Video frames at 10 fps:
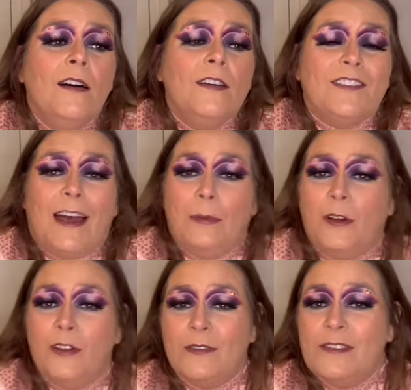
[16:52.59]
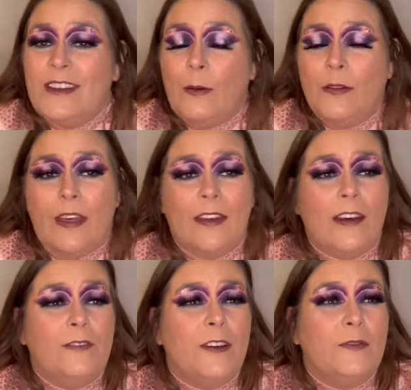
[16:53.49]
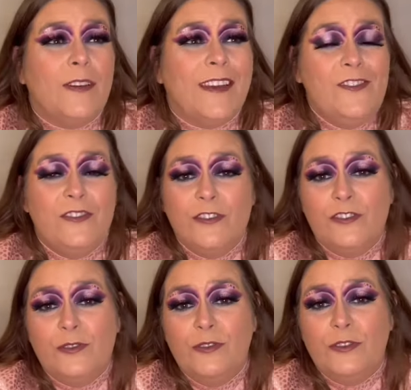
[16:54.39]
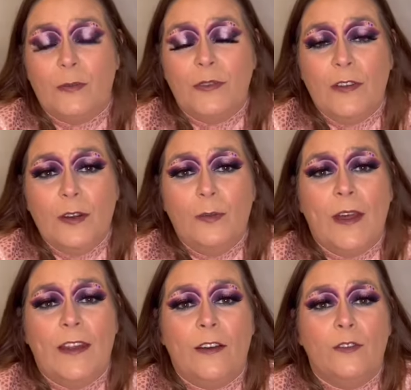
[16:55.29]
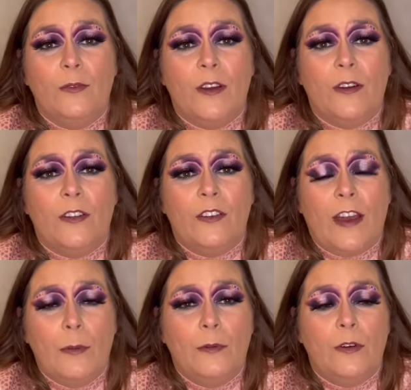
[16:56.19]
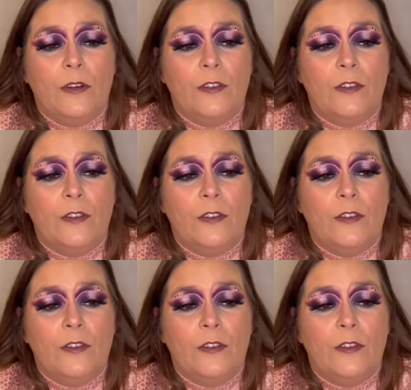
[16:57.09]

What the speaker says: Skype call every now and then. I've got vacation June, so I'm definitely planning on doing another Skype call.